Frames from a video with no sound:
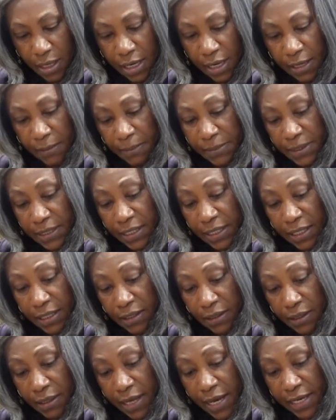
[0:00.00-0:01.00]
I'm telling
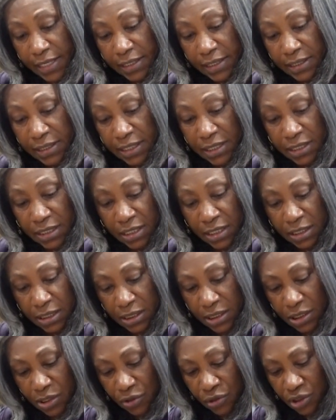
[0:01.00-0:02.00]
you guys, this
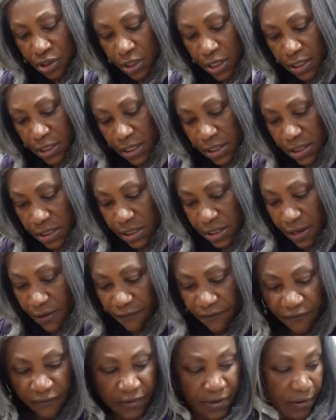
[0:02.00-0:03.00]
is
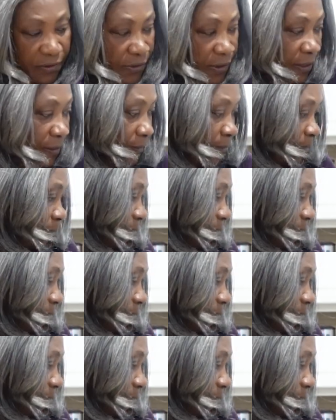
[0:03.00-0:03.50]
a very